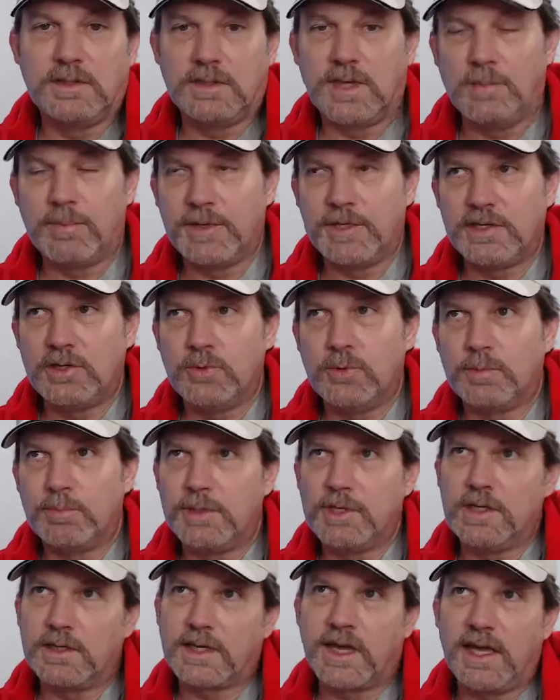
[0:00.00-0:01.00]
I mean, you would
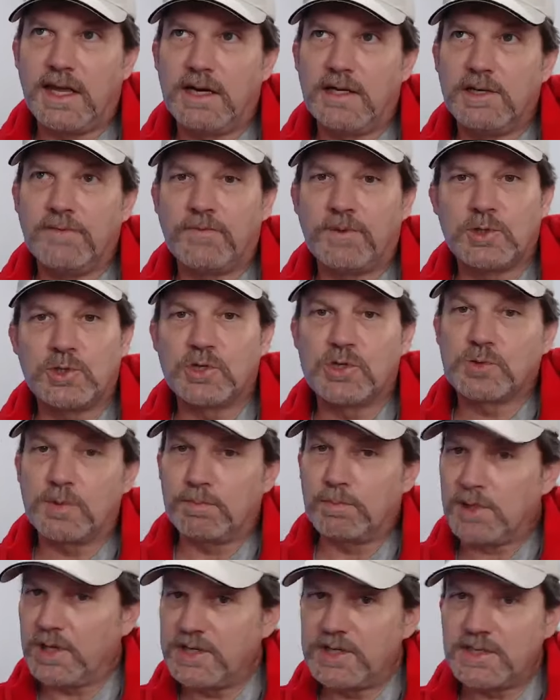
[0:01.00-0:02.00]
be a candidate for just
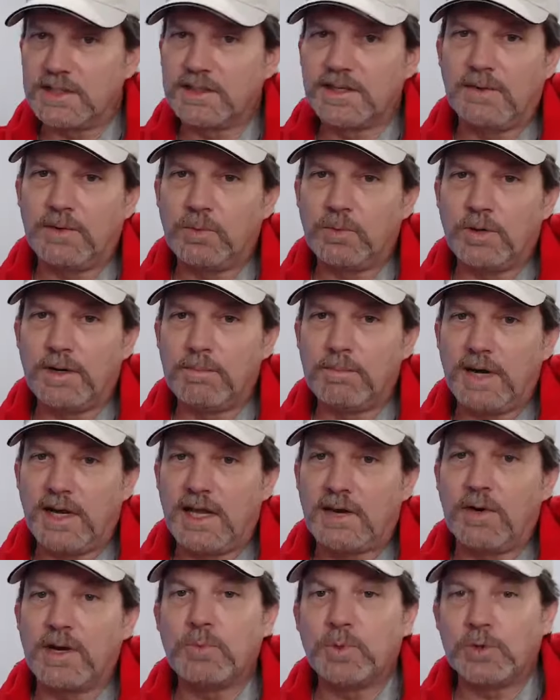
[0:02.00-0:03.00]
replacing that one
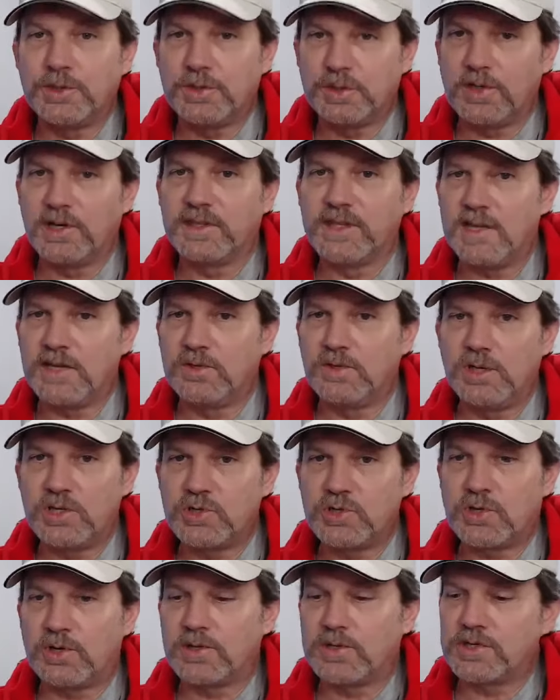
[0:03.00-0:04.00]
battery. Well, during that
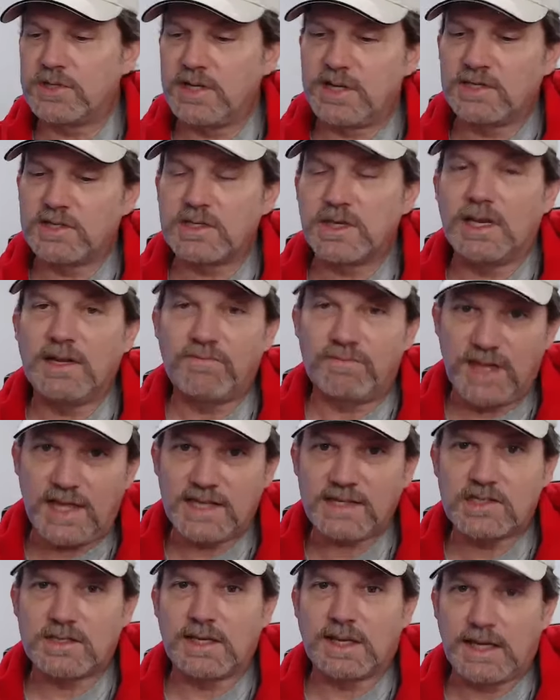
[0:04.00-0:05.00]
discharge test, if
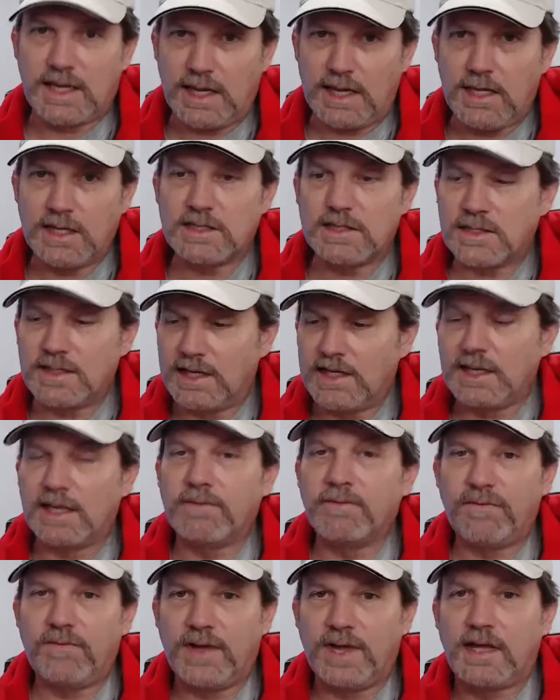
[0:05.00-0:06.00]
that's the case, they
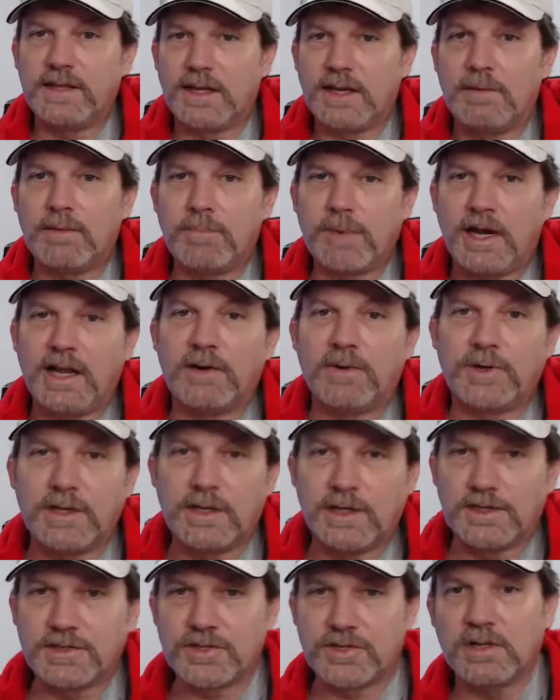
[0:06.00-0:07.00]
can find that battery
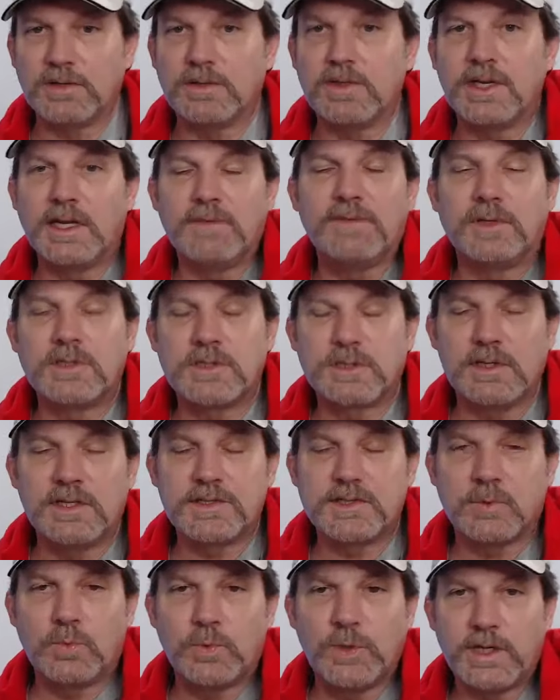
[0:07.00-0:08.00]
also, if
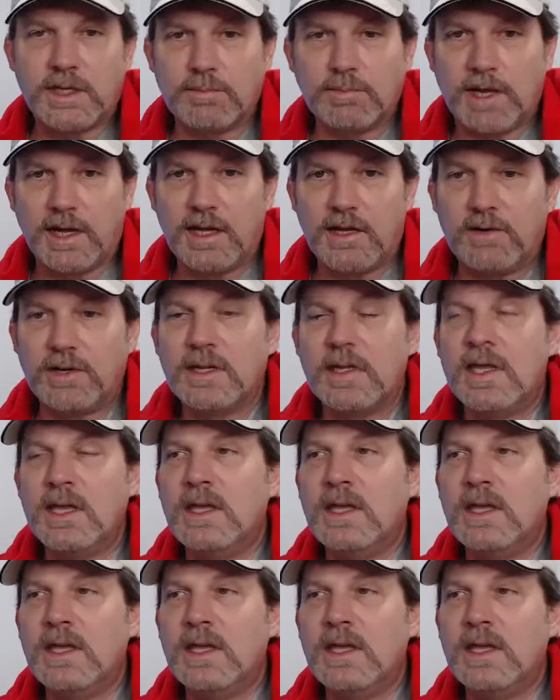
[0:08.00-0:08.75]
it's a weak battery.